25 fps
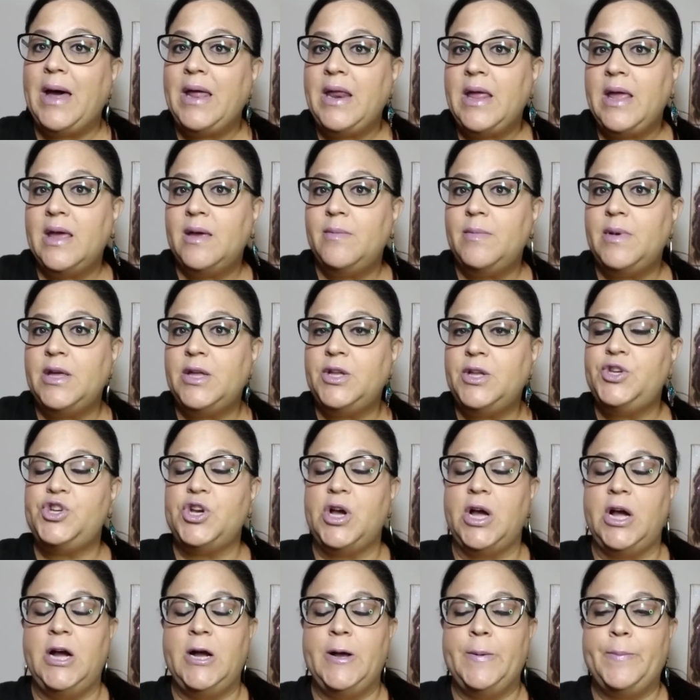body
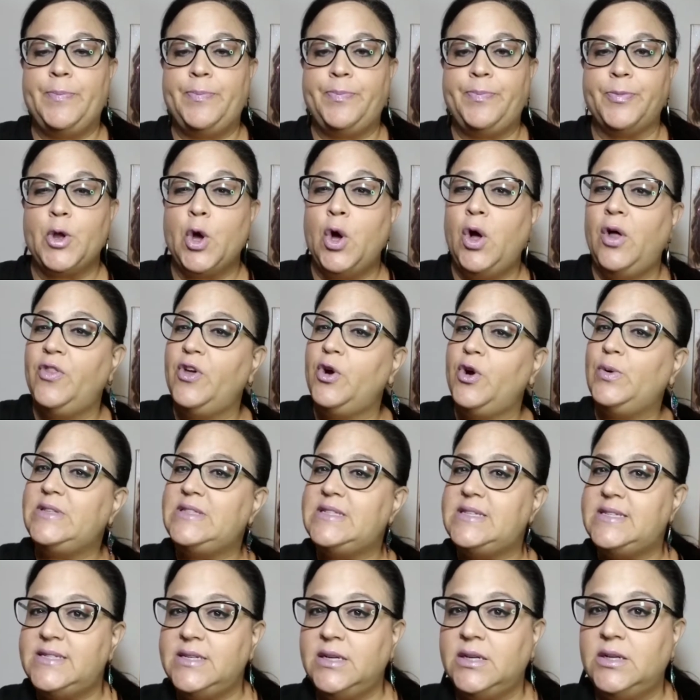image, um, although
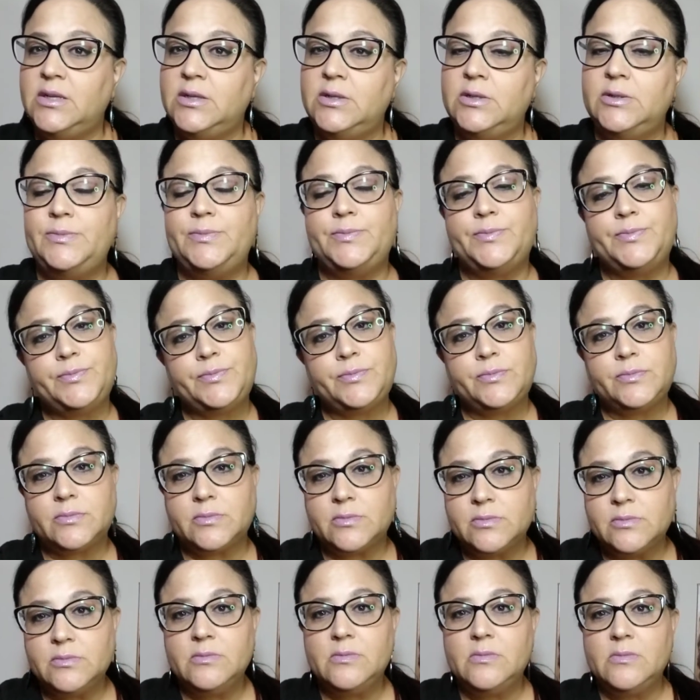it's still
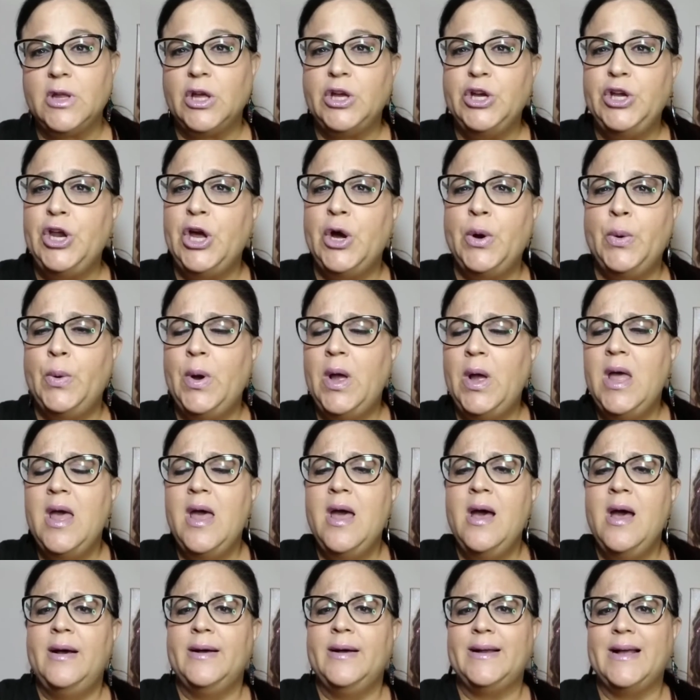you know,
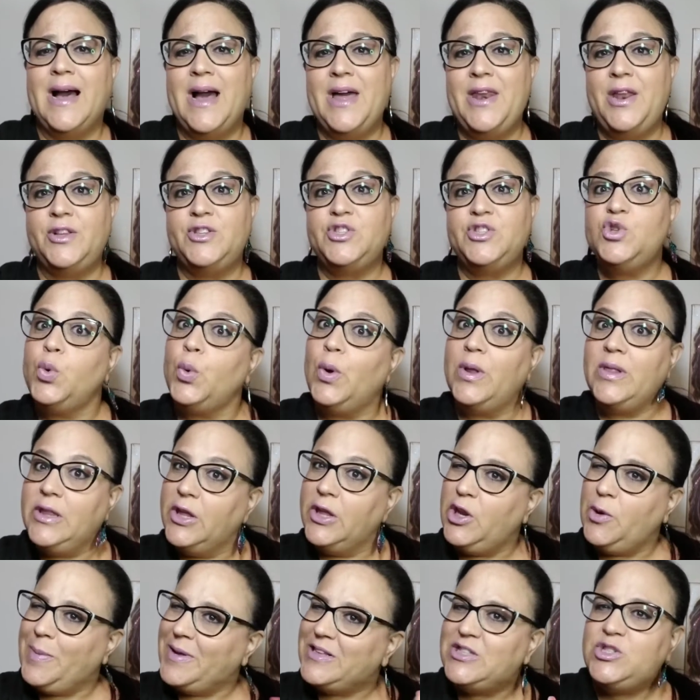kind of tw- a
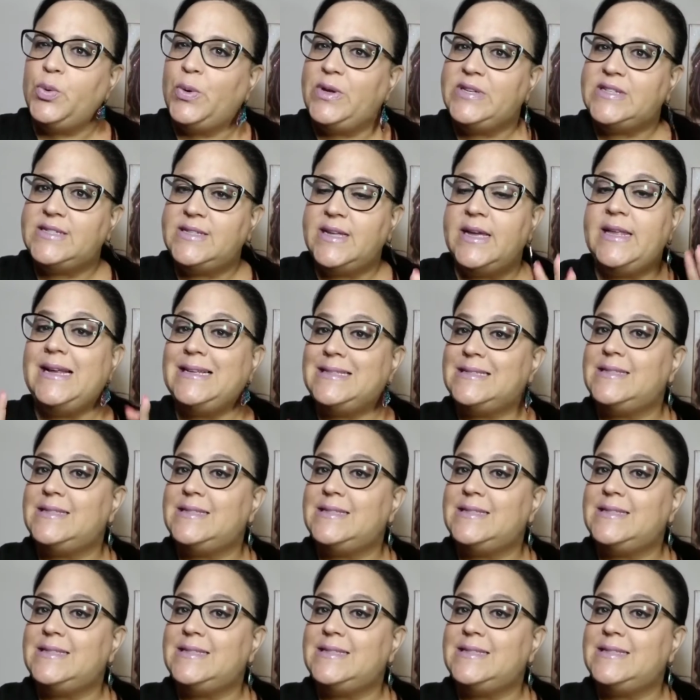little bit twisted.